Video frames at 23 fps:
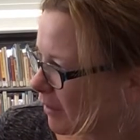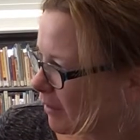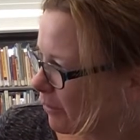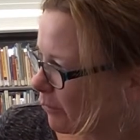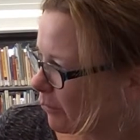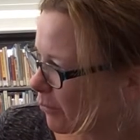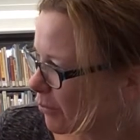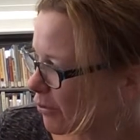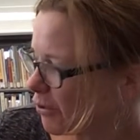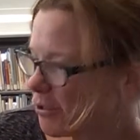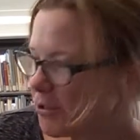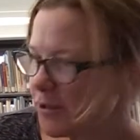
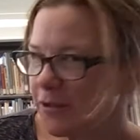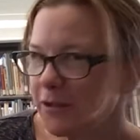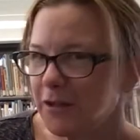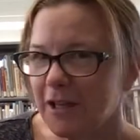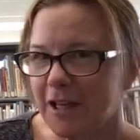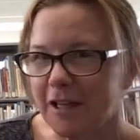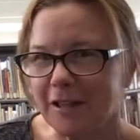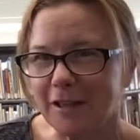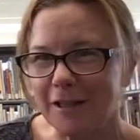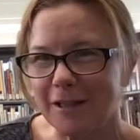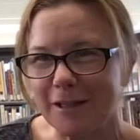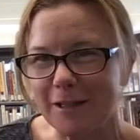What do you
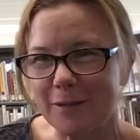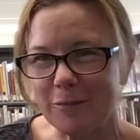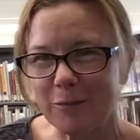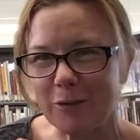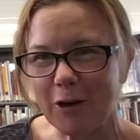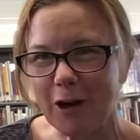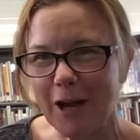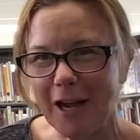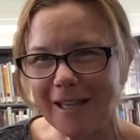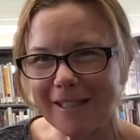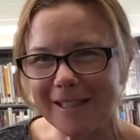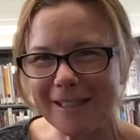think the
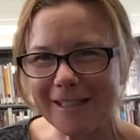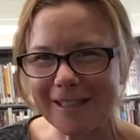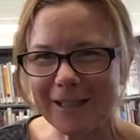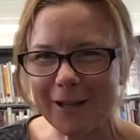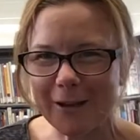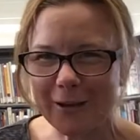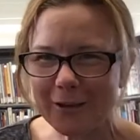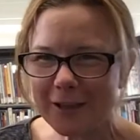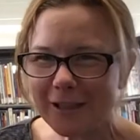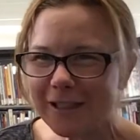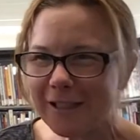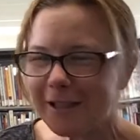surprise is
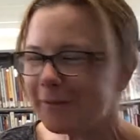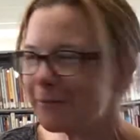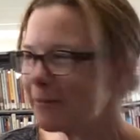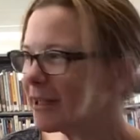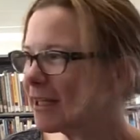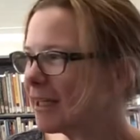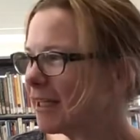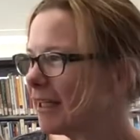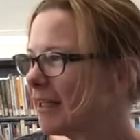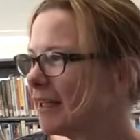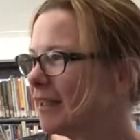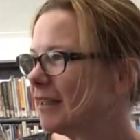going to
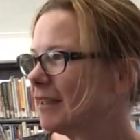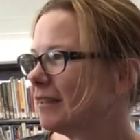be?